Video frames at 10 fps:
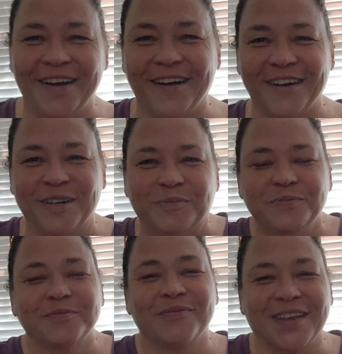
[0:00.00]
um,
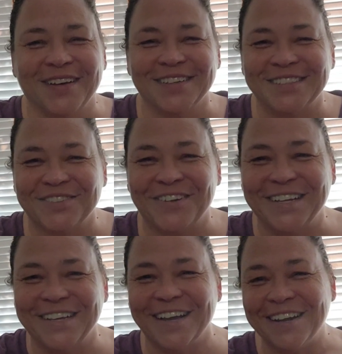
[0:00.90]
I
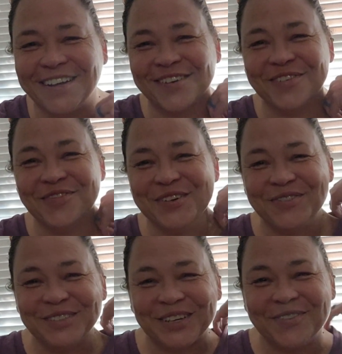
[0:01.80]
had a couple of
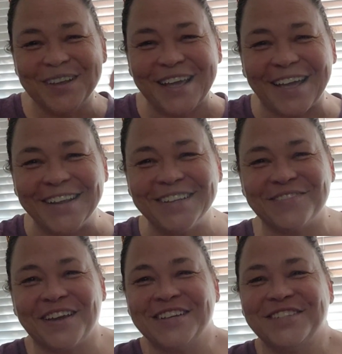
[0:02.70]
people tell me that this
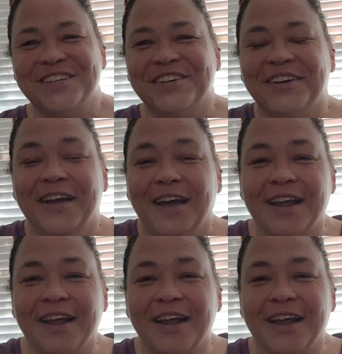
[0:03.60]
past year,